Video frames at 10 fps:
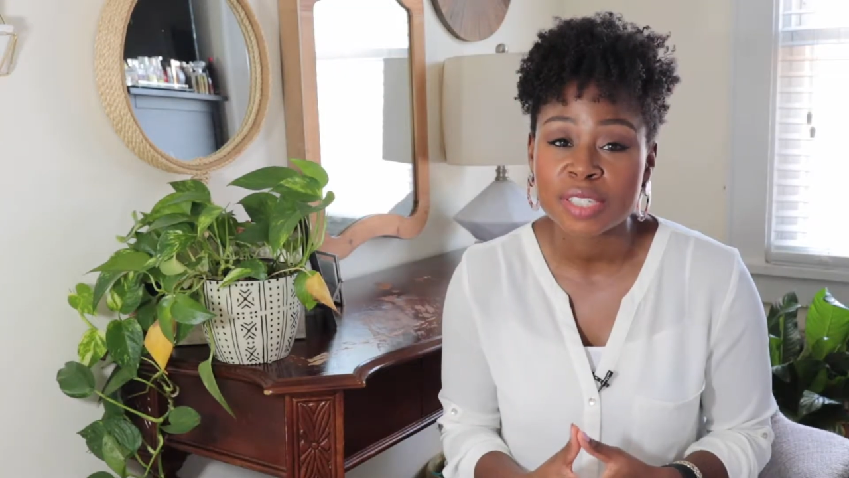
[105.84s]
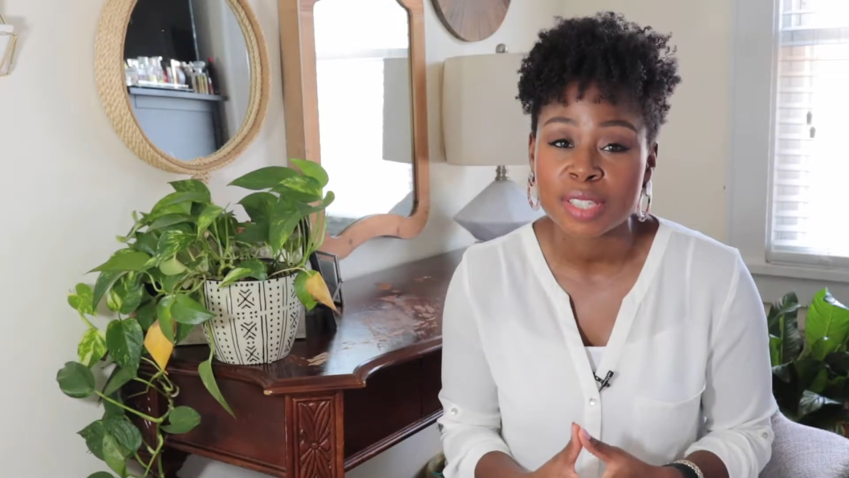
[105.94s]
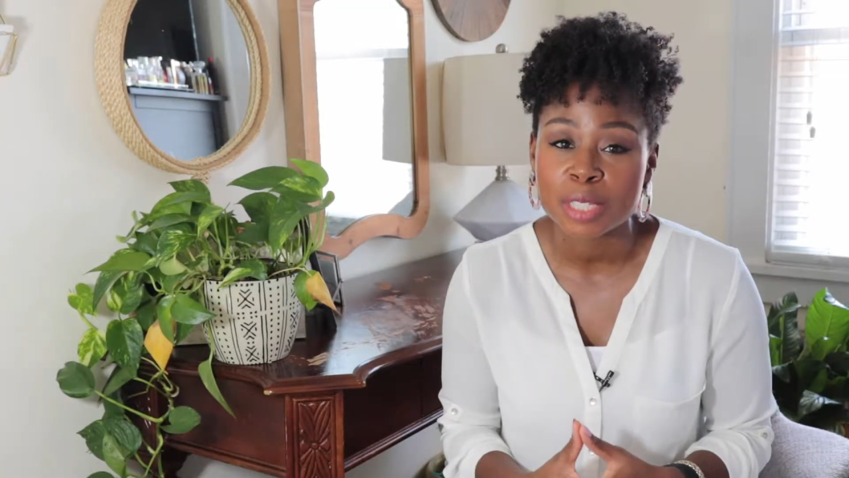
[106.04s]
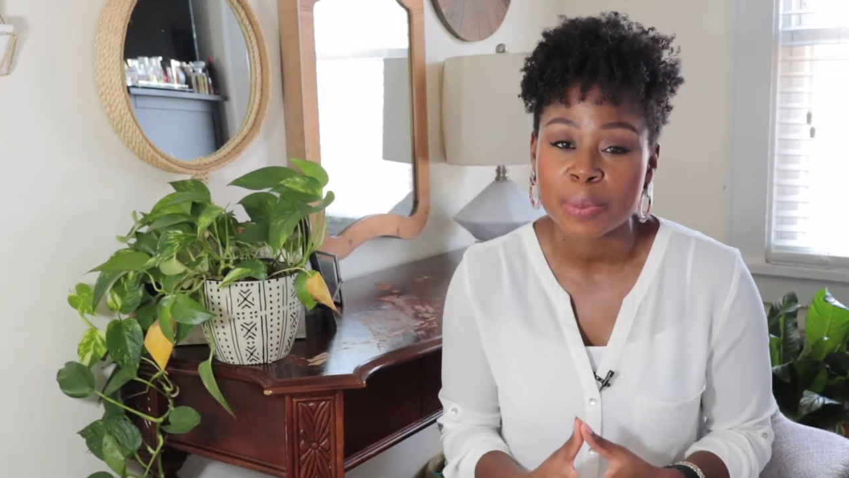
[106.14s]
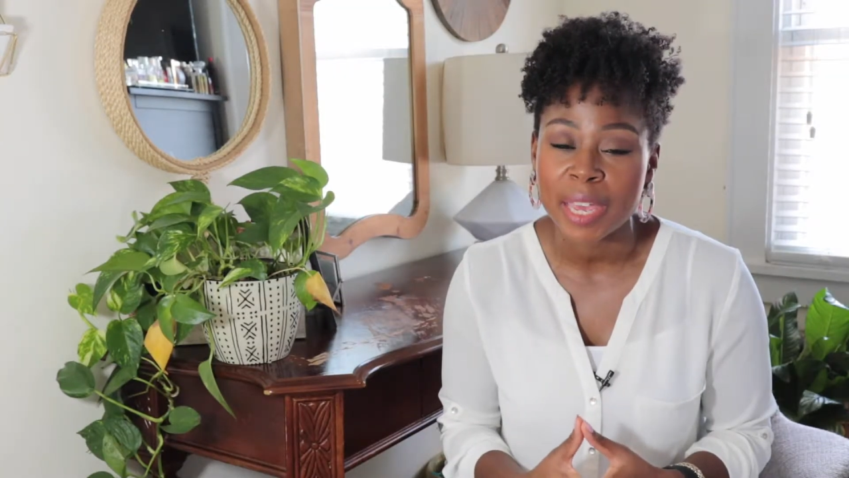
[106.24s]
to
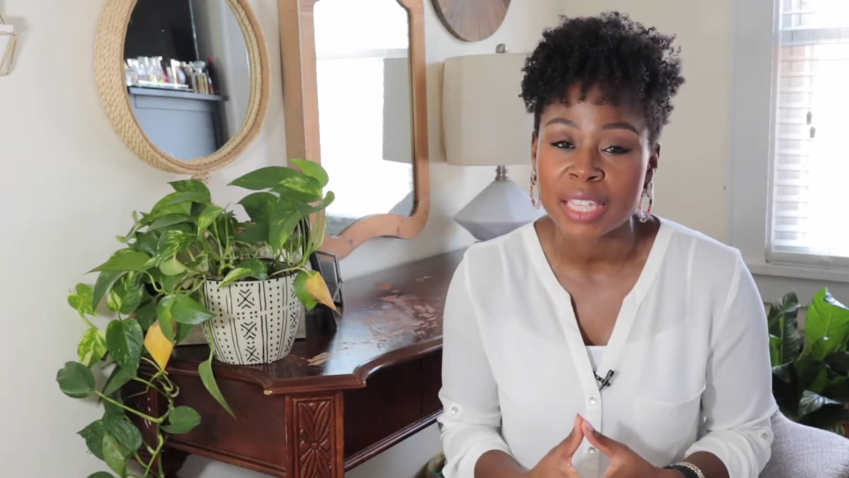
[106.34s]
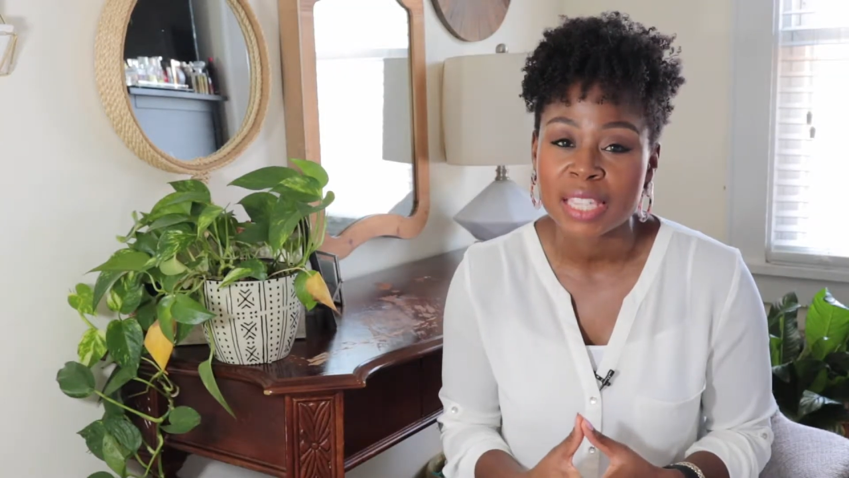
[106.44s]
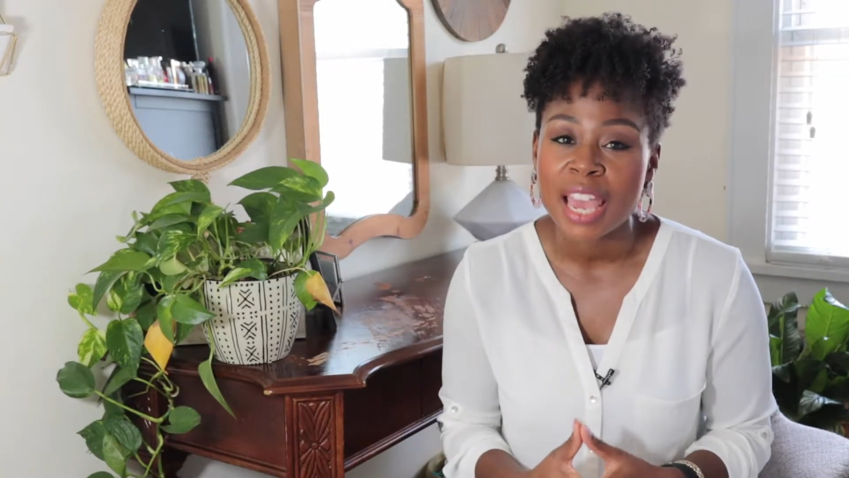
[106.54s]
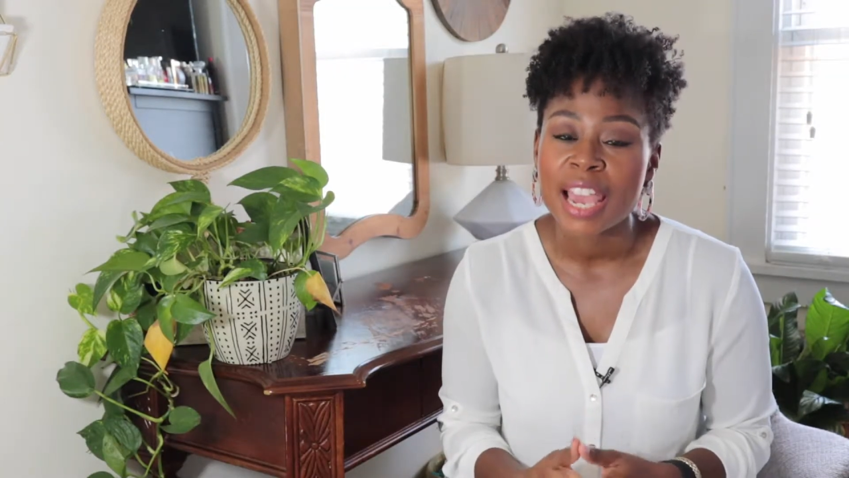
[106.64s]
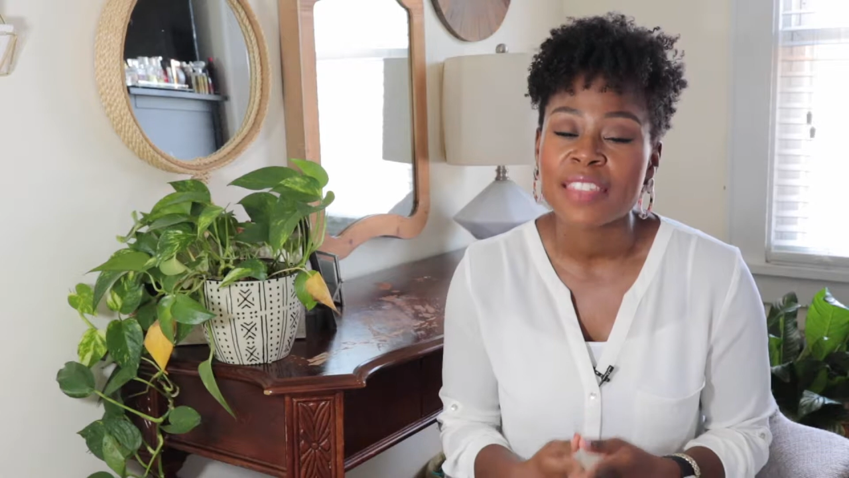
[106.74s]
the space,
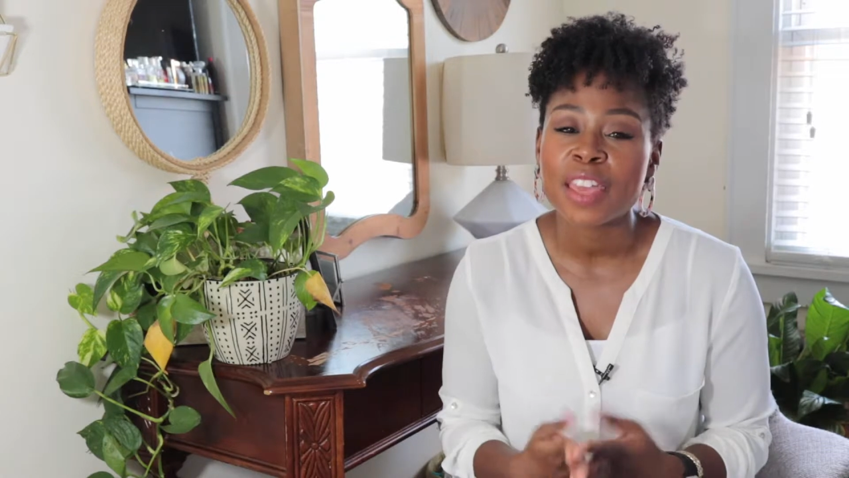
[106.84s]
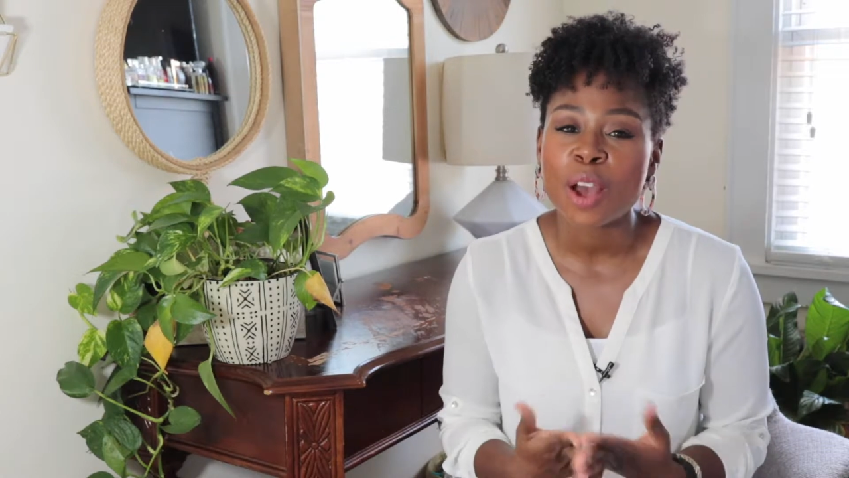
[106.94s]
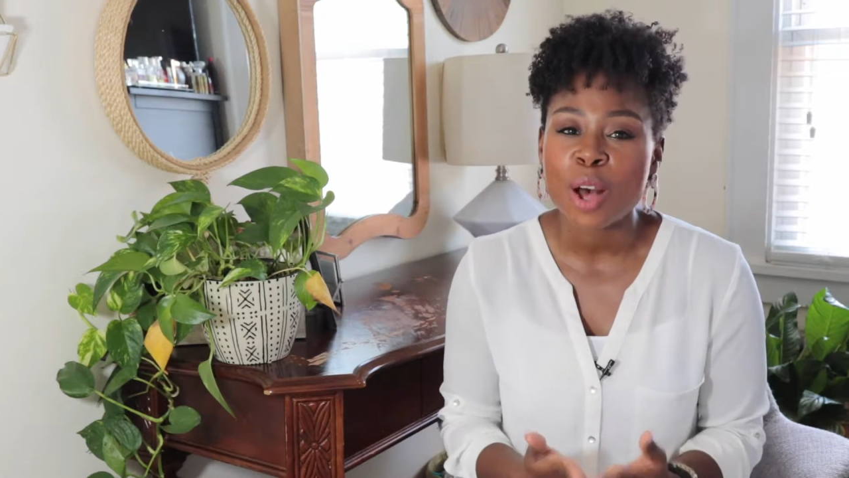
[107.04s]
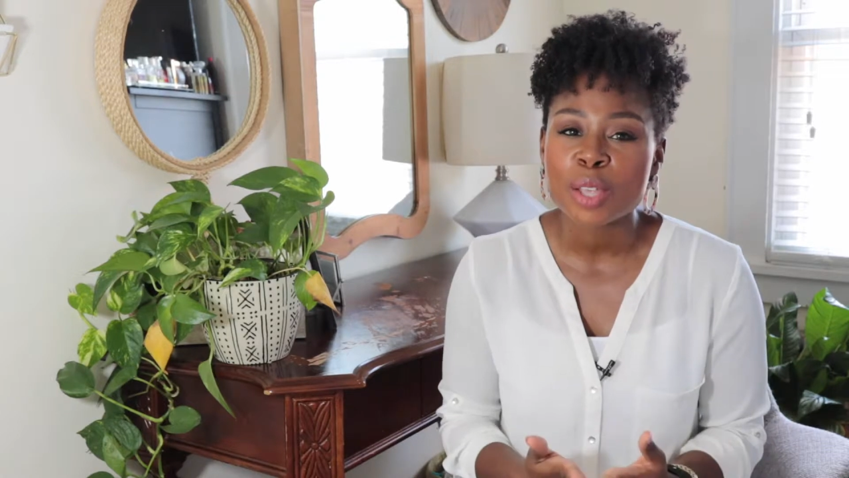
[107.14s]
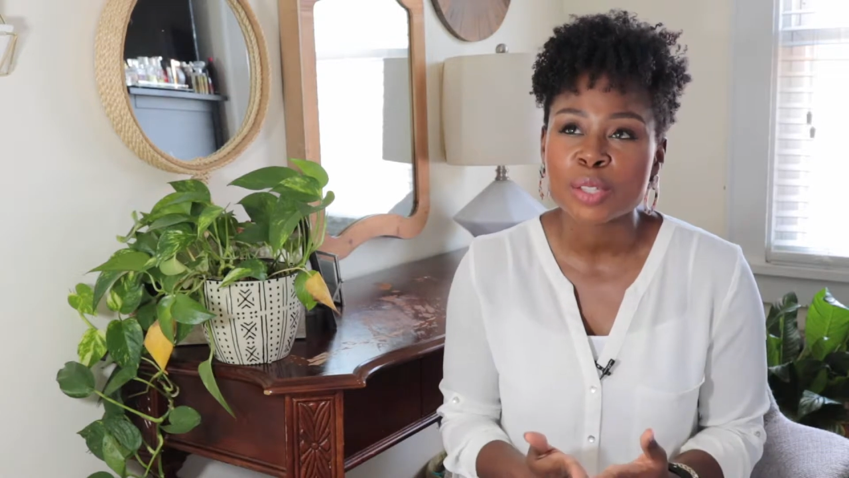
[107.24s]
and they
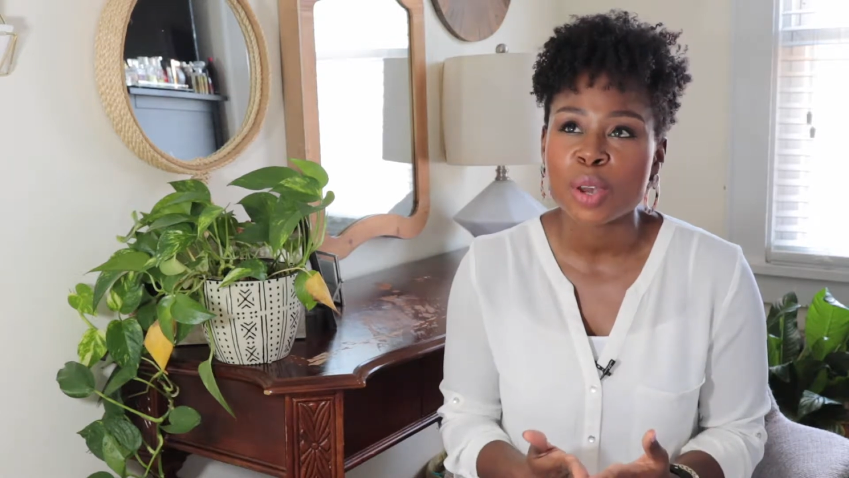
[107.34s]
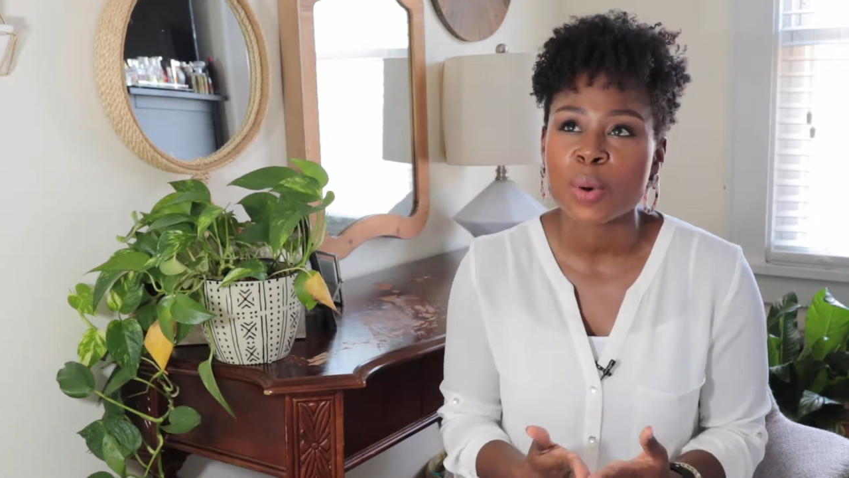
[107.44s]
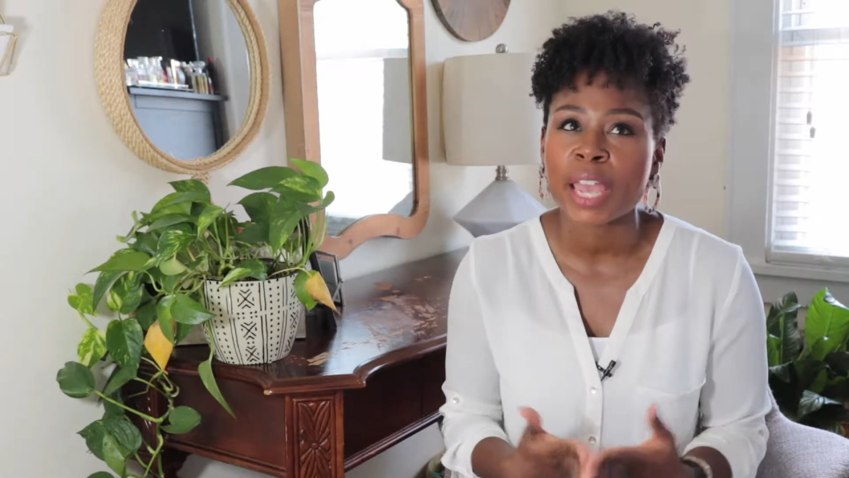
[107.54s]
also